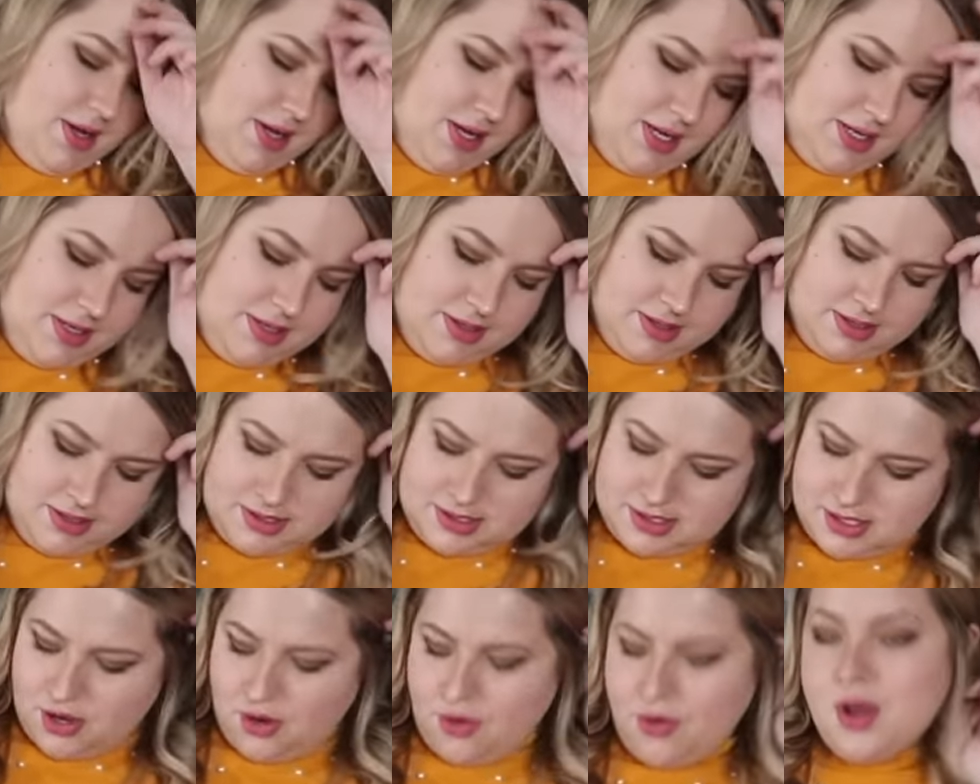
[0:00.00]
on.
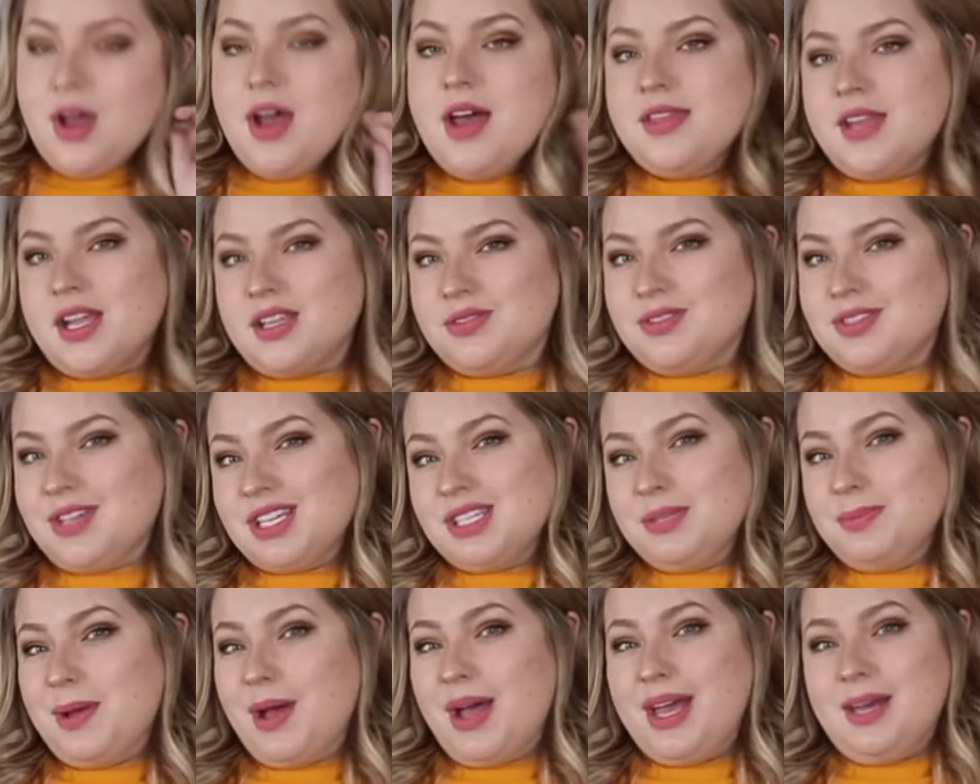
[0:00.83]
So that's what's
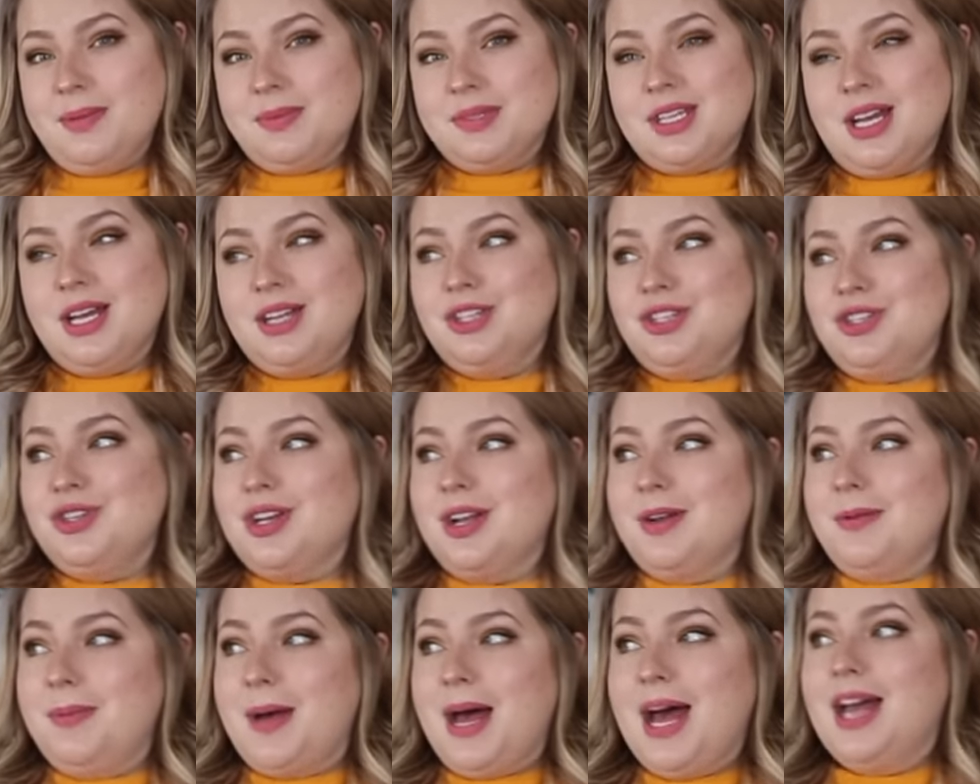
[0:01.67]
awesome about Amazon, is you
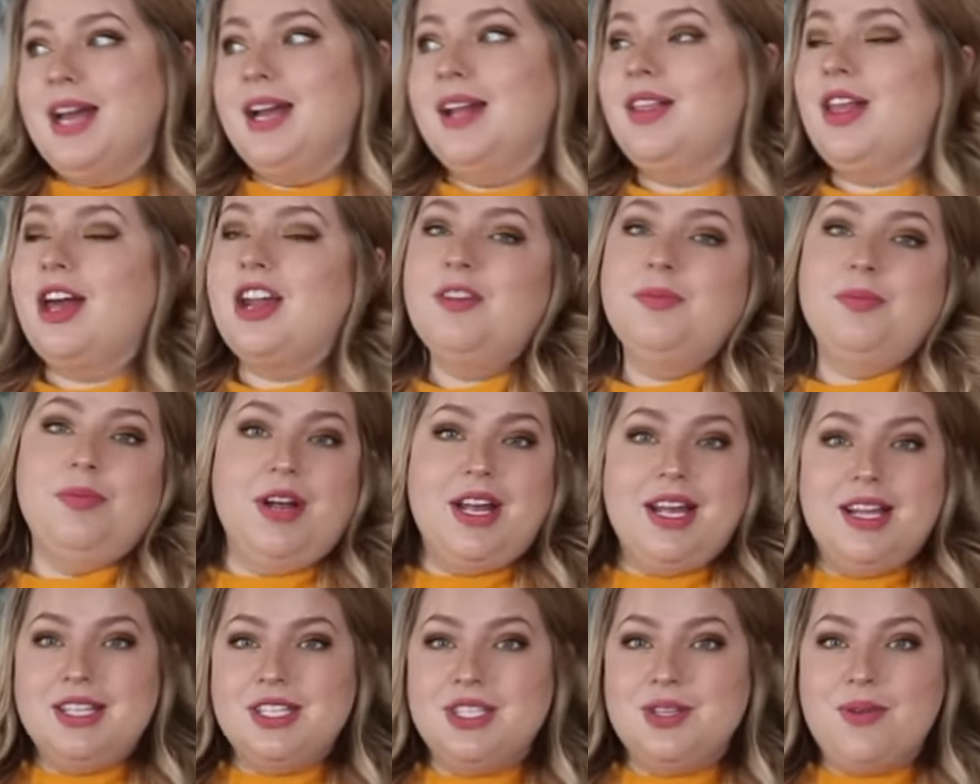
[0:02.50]
can buy a lot of
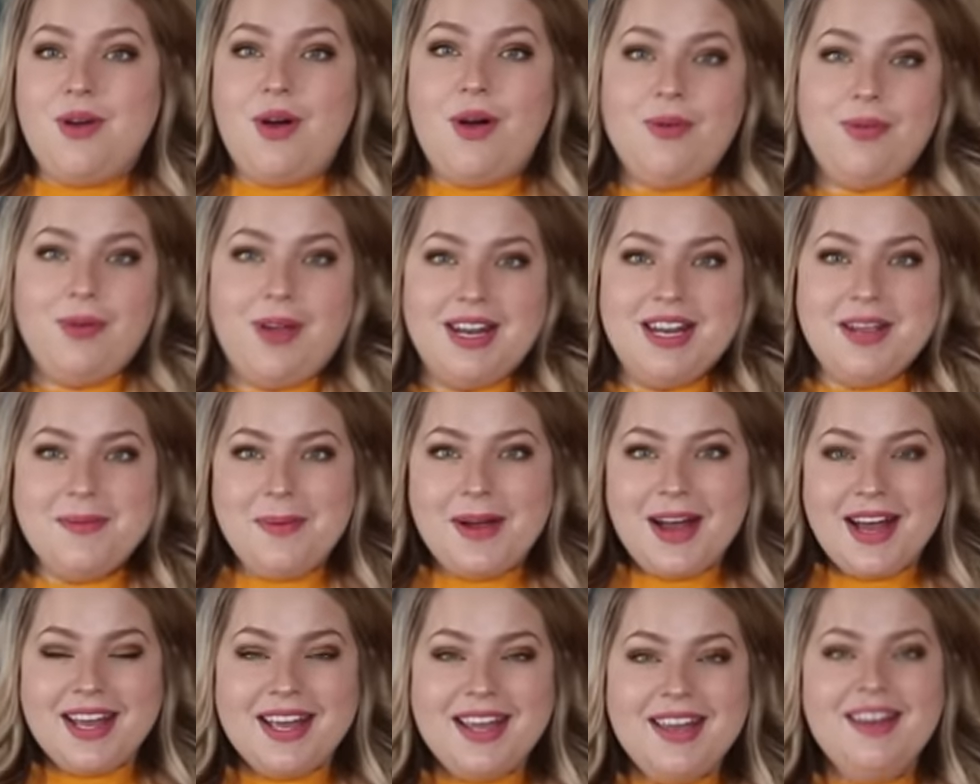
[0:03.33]
brands you already
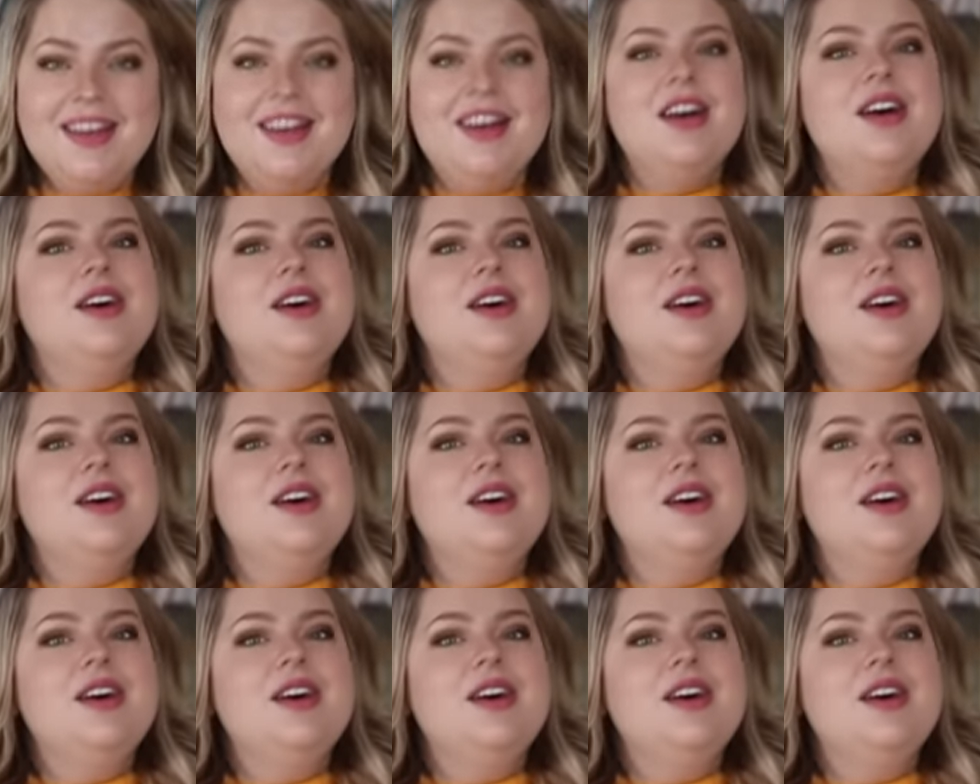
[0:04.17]
buy.